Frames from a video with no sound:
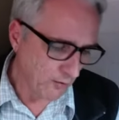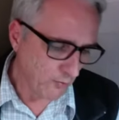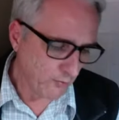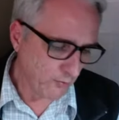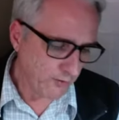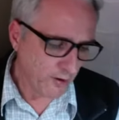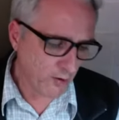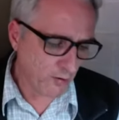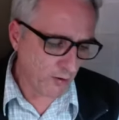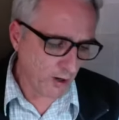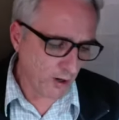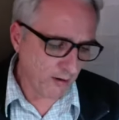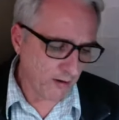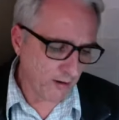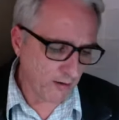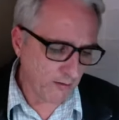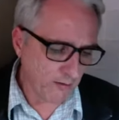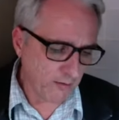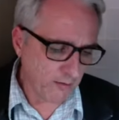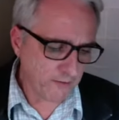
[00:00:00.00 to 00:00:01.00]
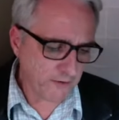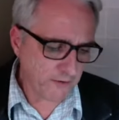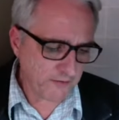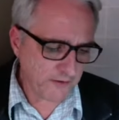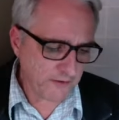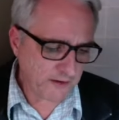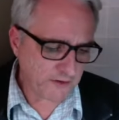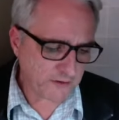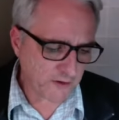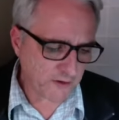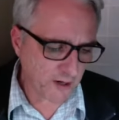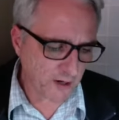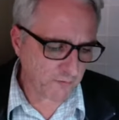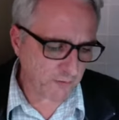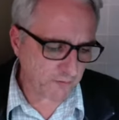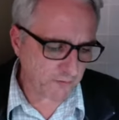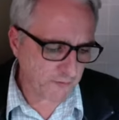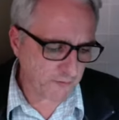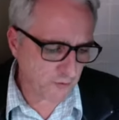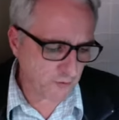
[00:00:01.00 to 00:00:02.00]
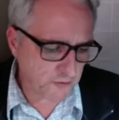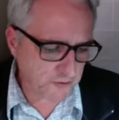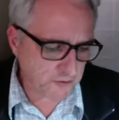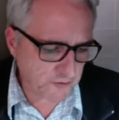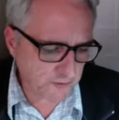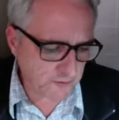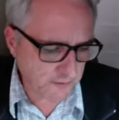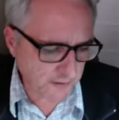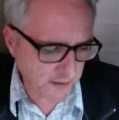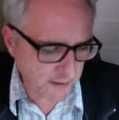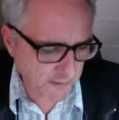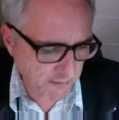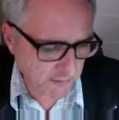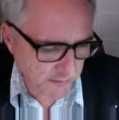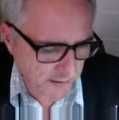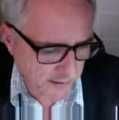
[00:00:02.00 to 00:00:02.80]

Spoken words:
you know, the things that I've referred to there